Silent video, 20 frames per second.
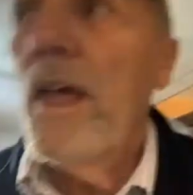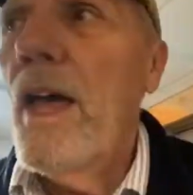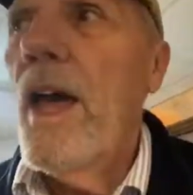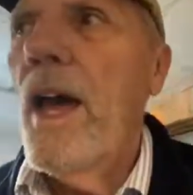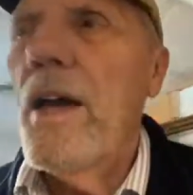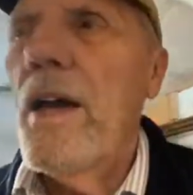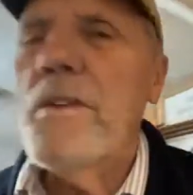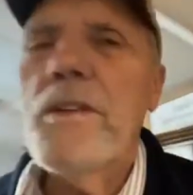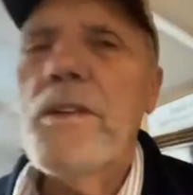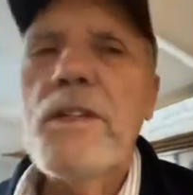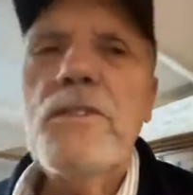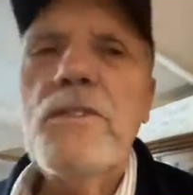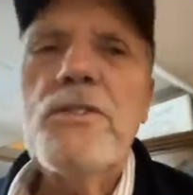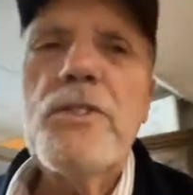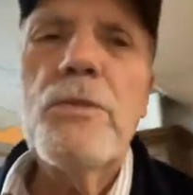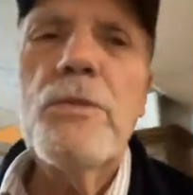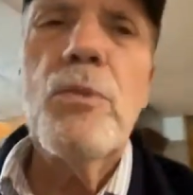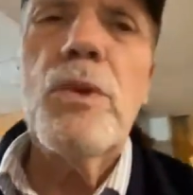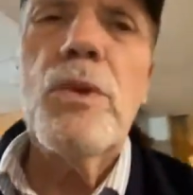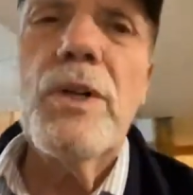And then
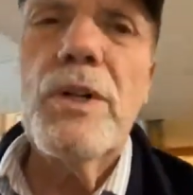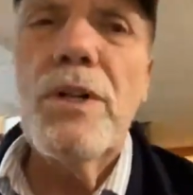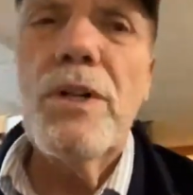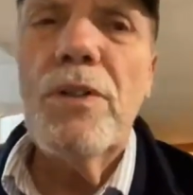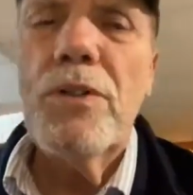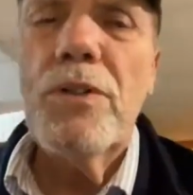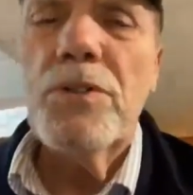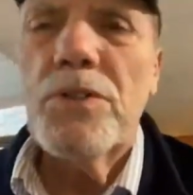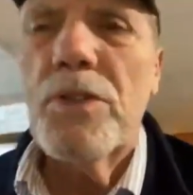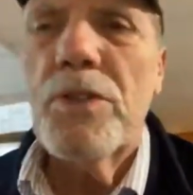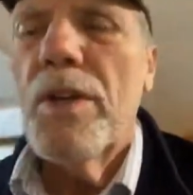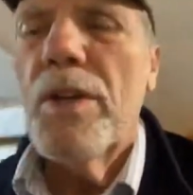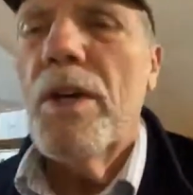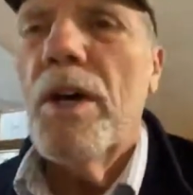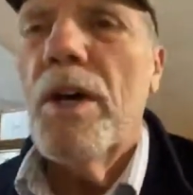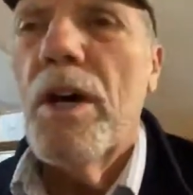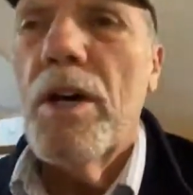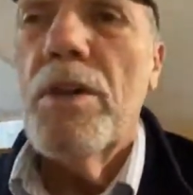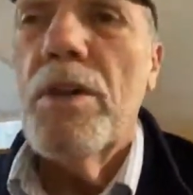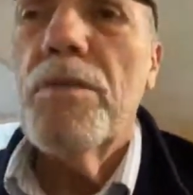some ways
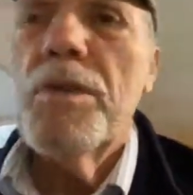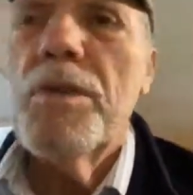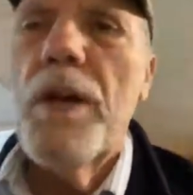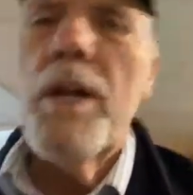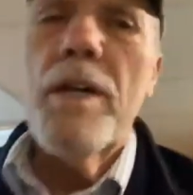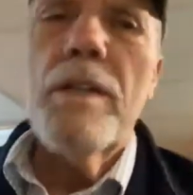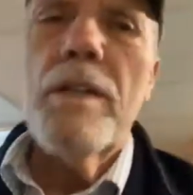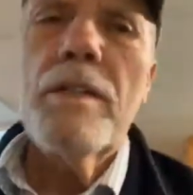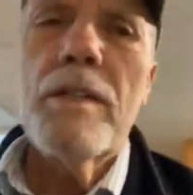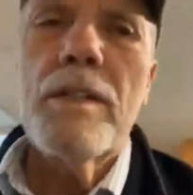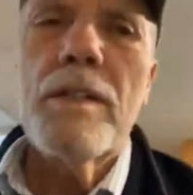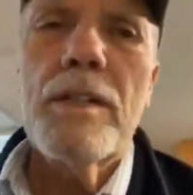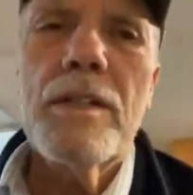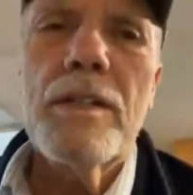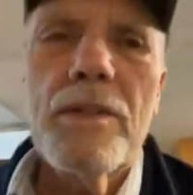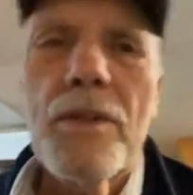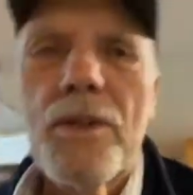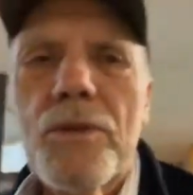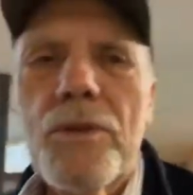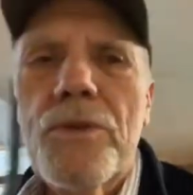of handling
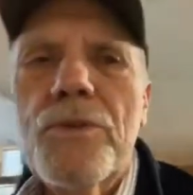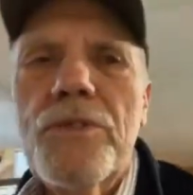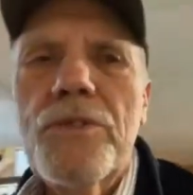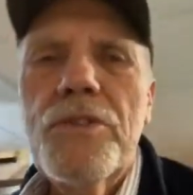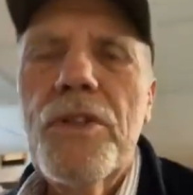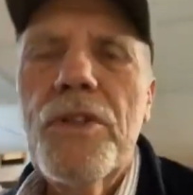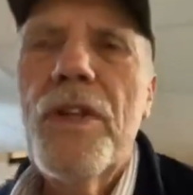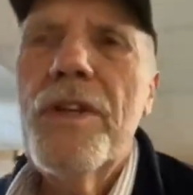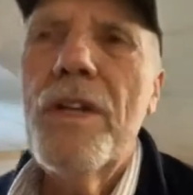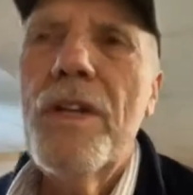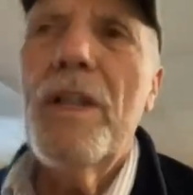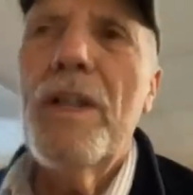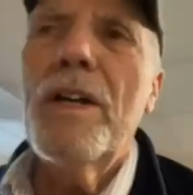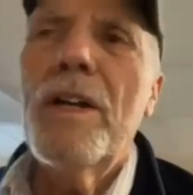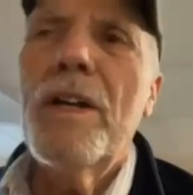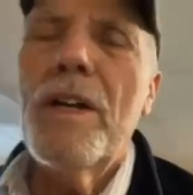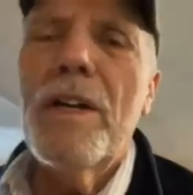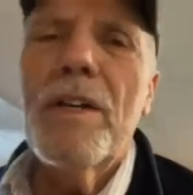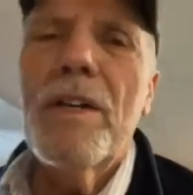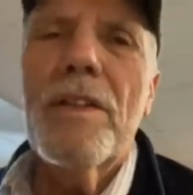those
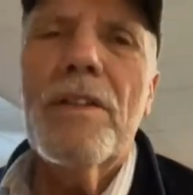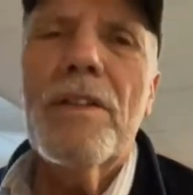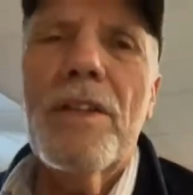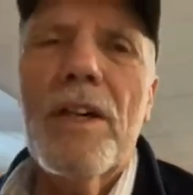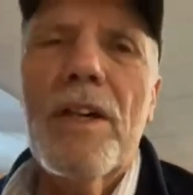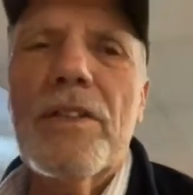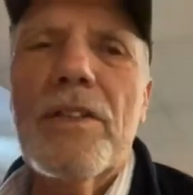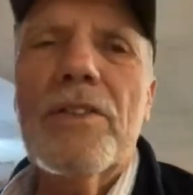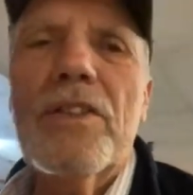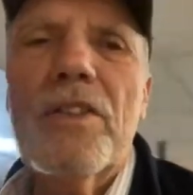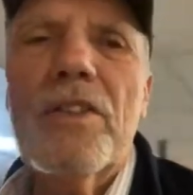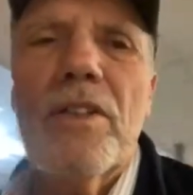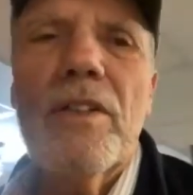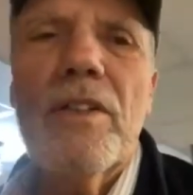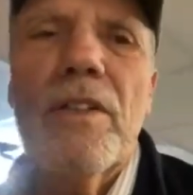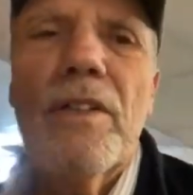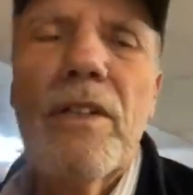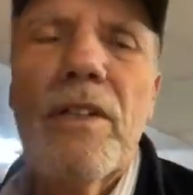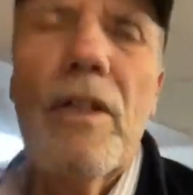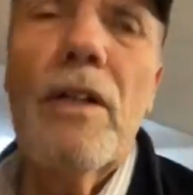that
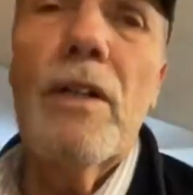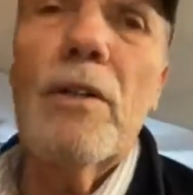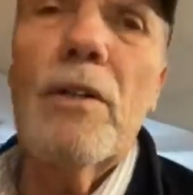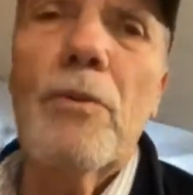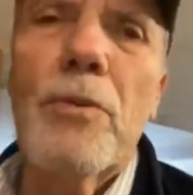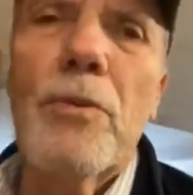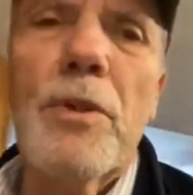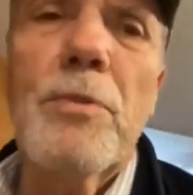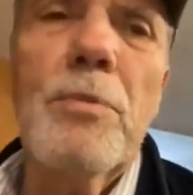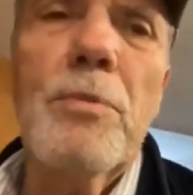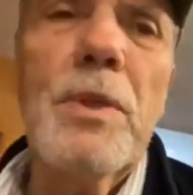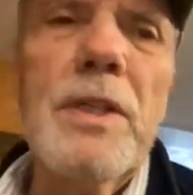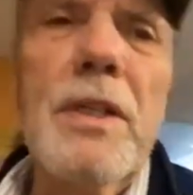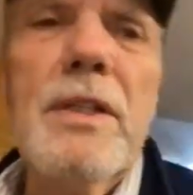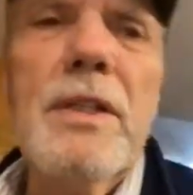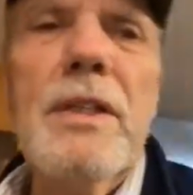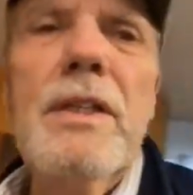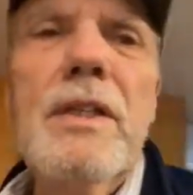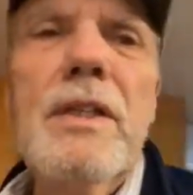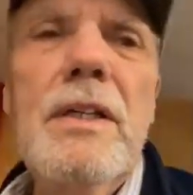would
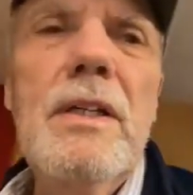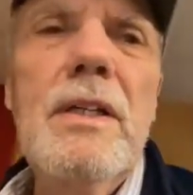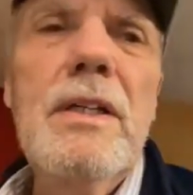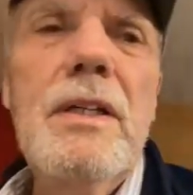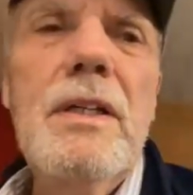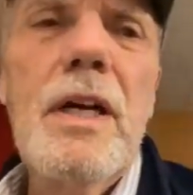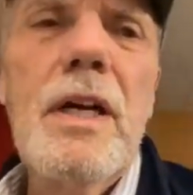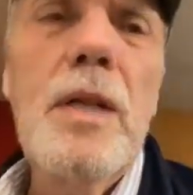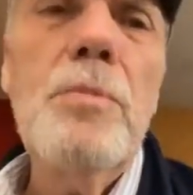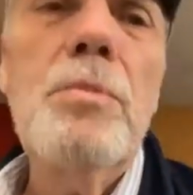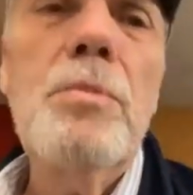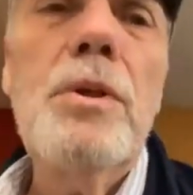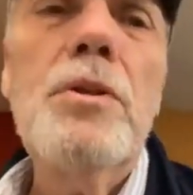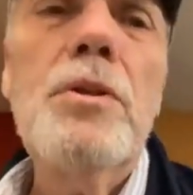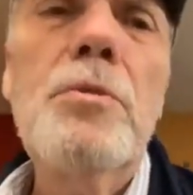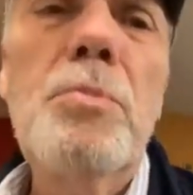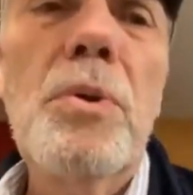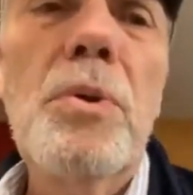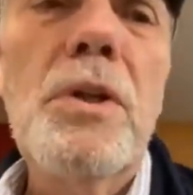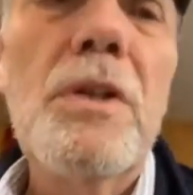be a
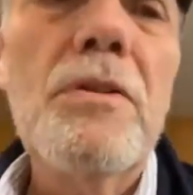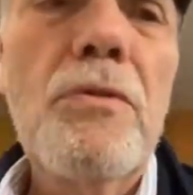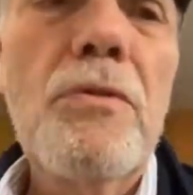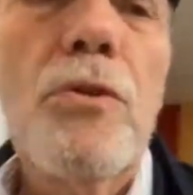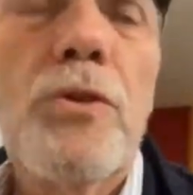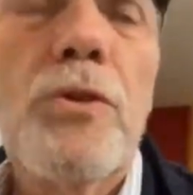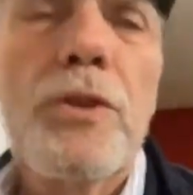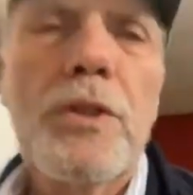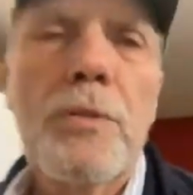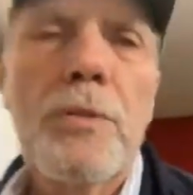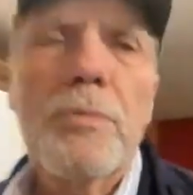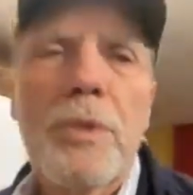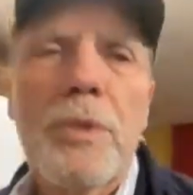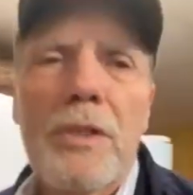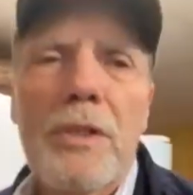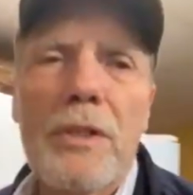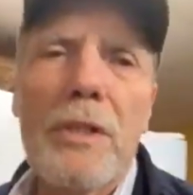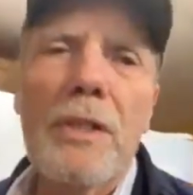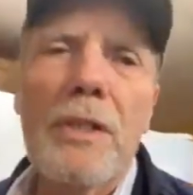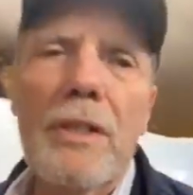blueprint for your
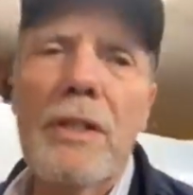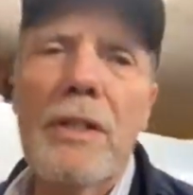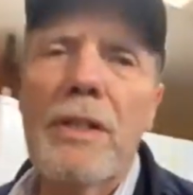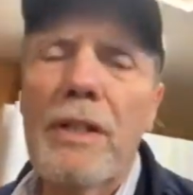book.